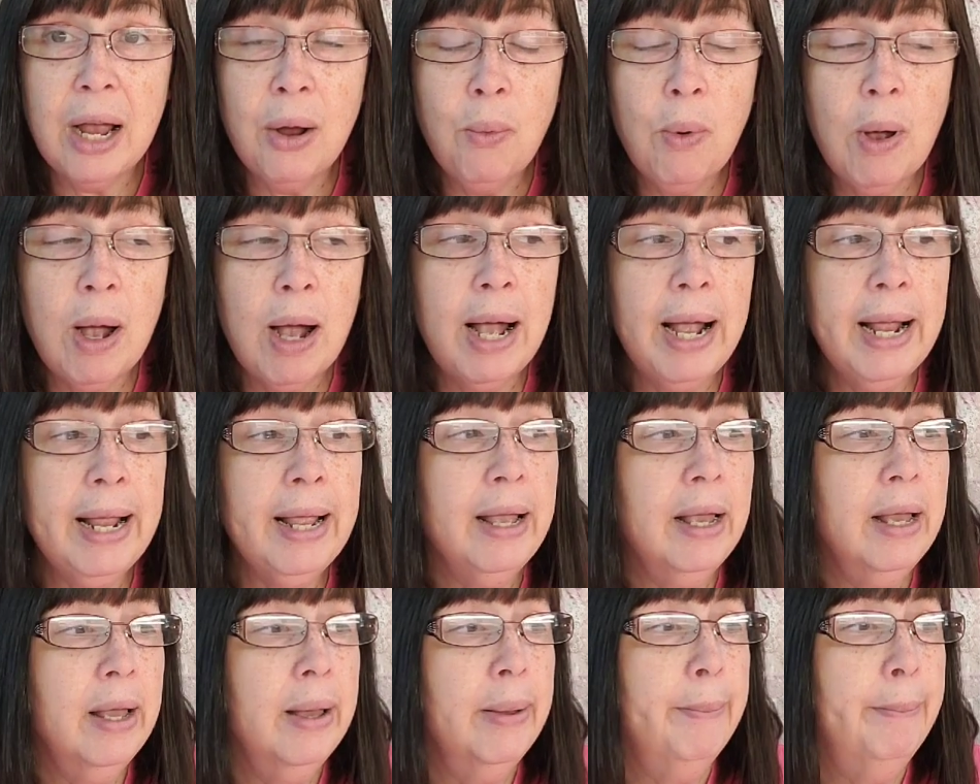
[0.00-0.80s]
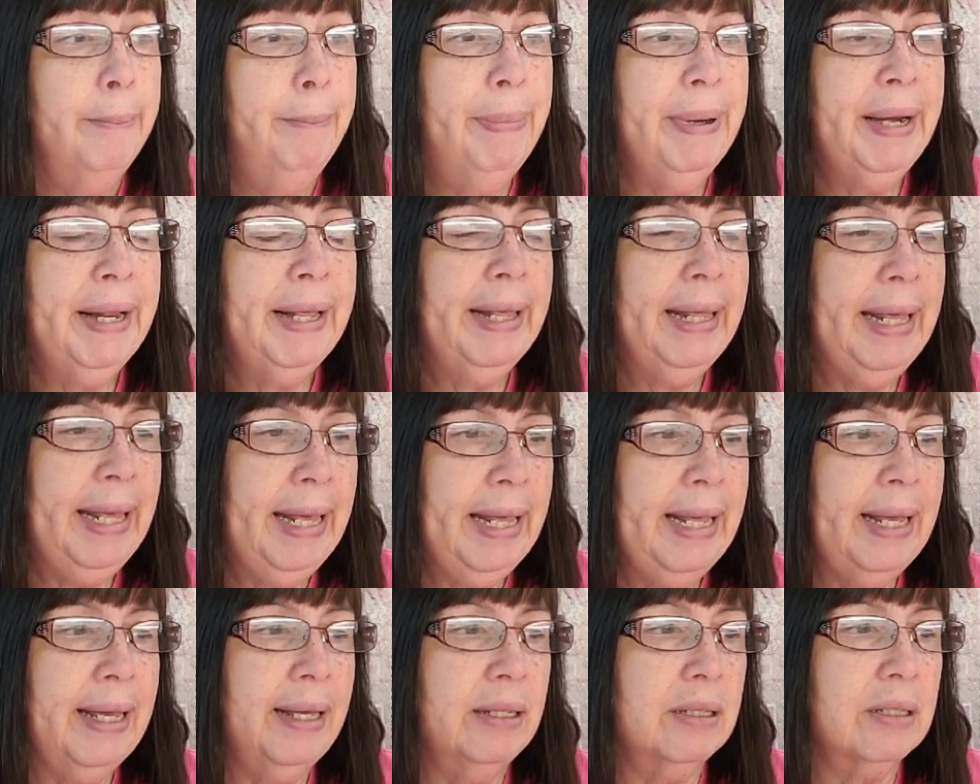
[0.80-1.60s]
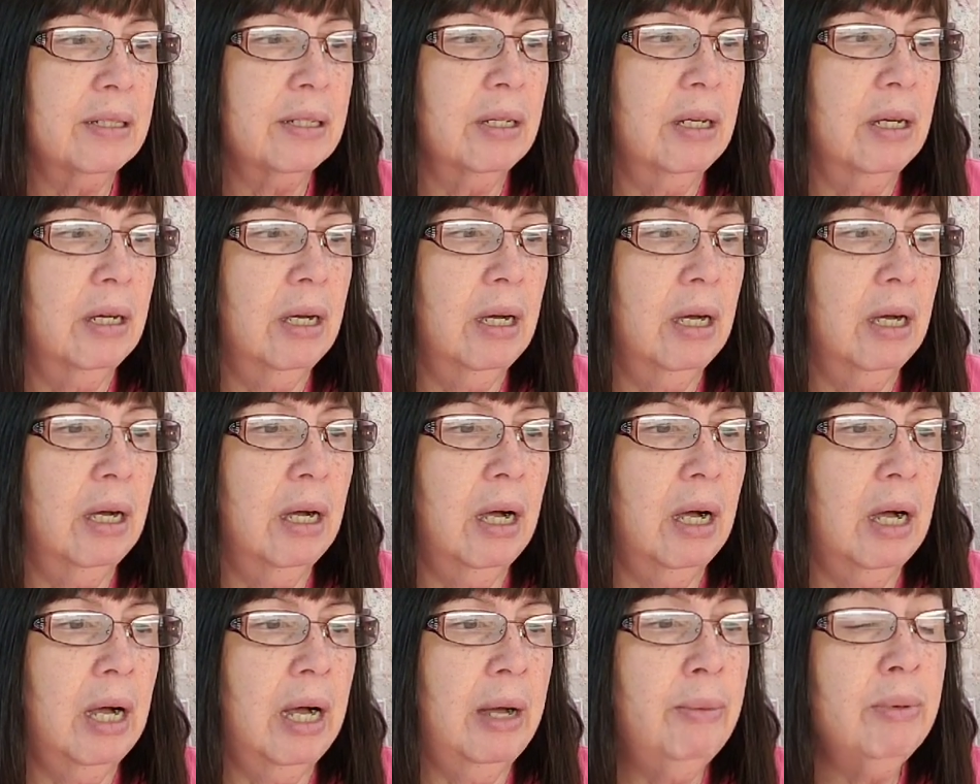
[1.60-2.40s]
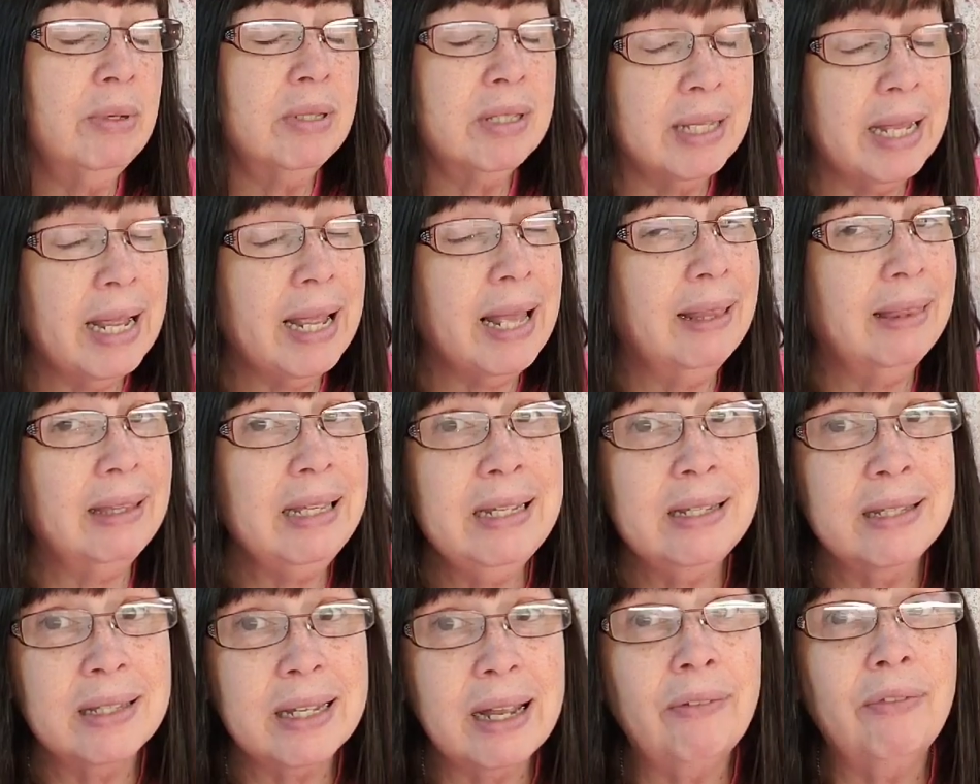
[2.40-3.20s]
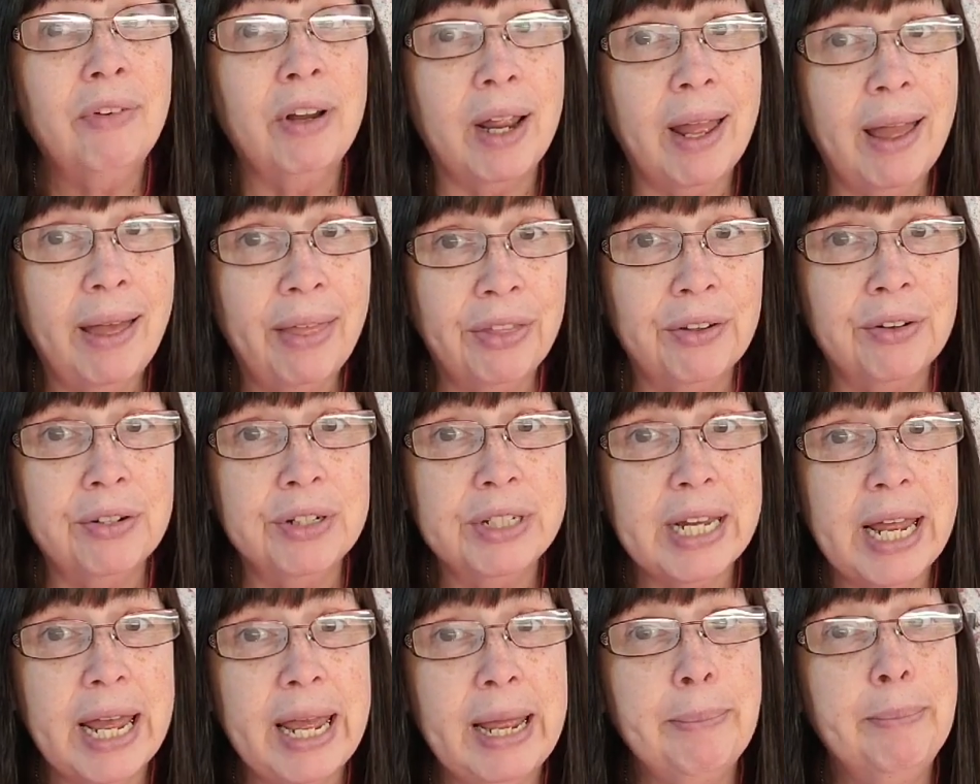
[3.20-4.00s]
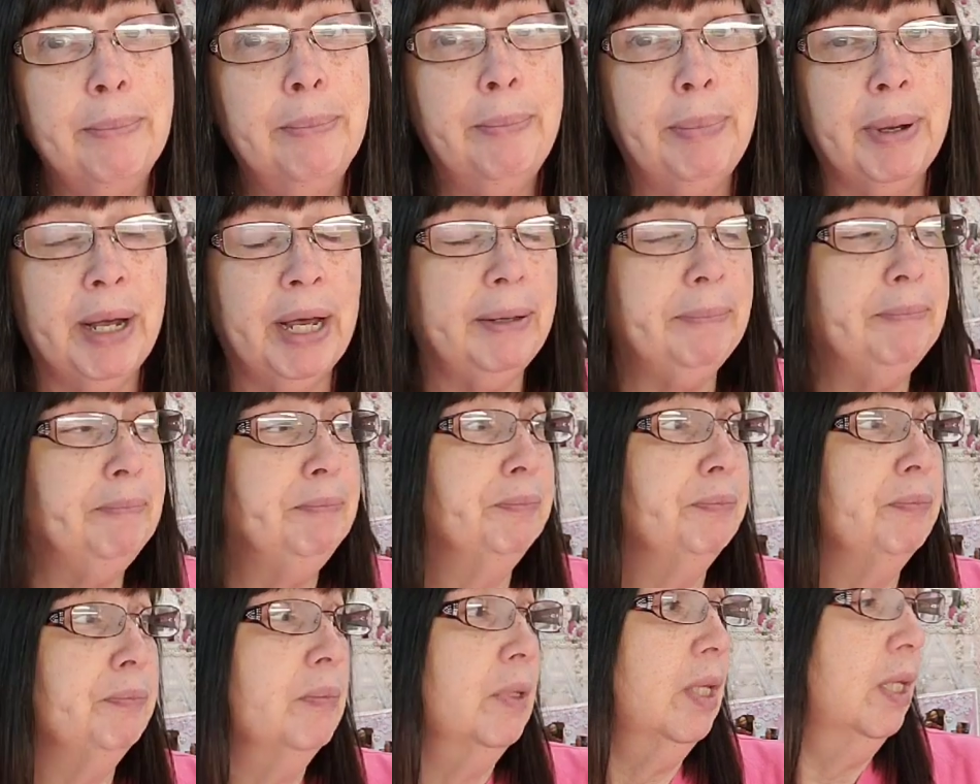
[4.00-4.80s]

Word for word: DIY, but I can. I will say at least every other day, but